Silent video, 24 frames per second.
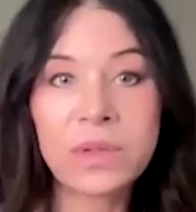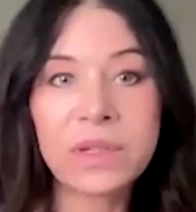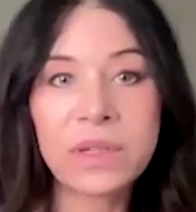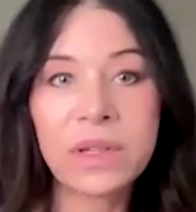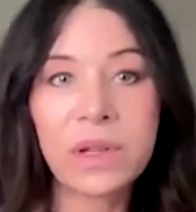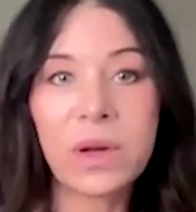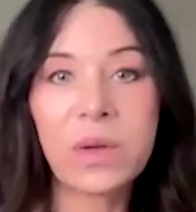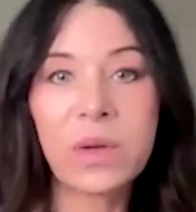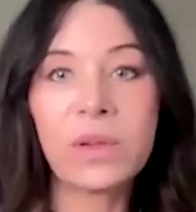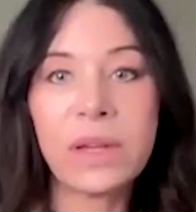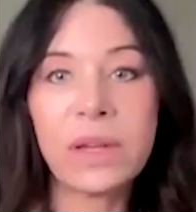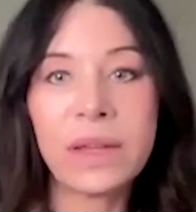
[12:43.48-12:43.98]

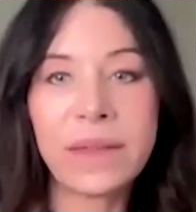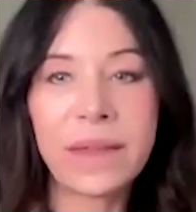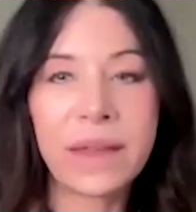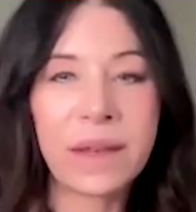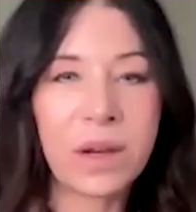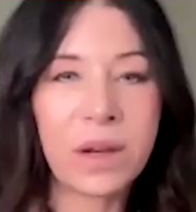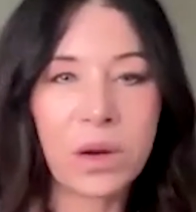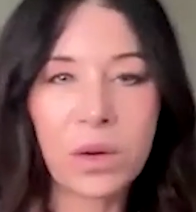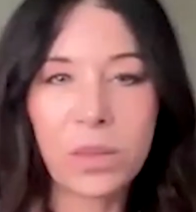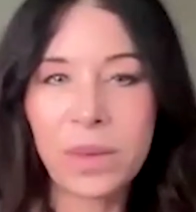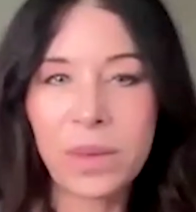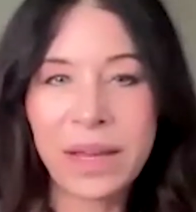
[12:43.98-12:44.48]
slowly that
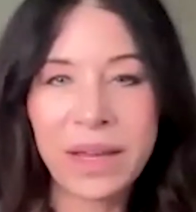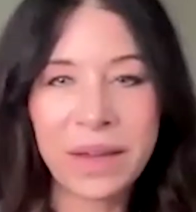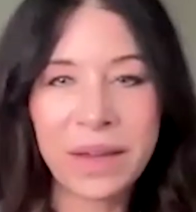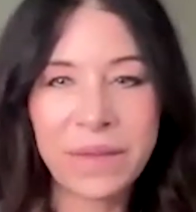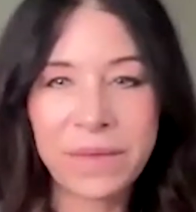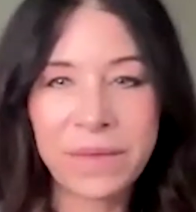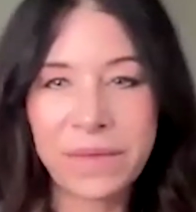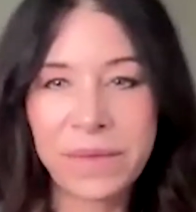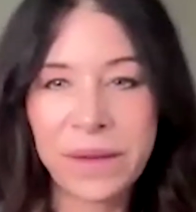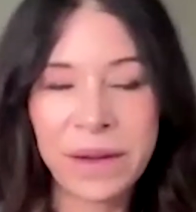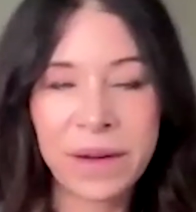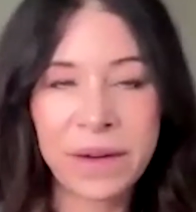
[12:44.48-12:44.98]
nobody
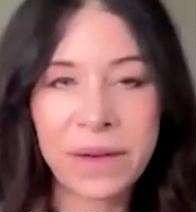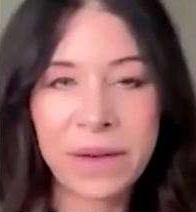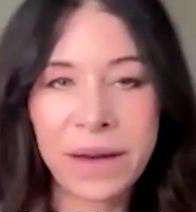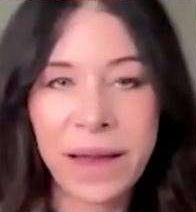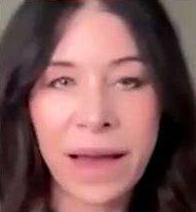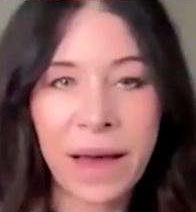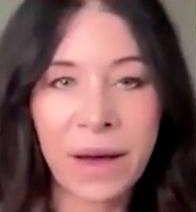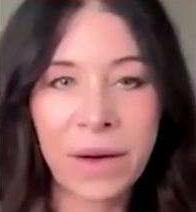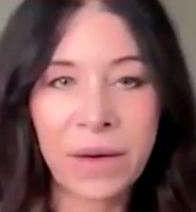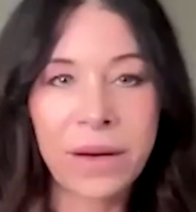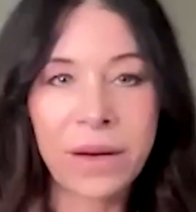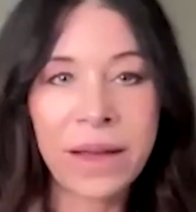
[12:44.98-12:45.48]
can figure it
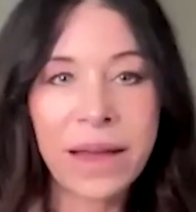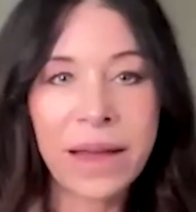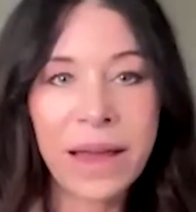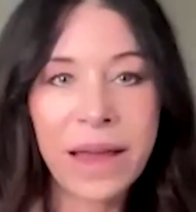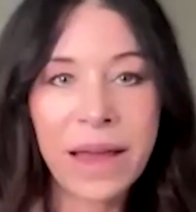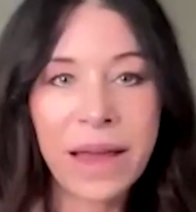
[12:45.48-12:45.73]
out.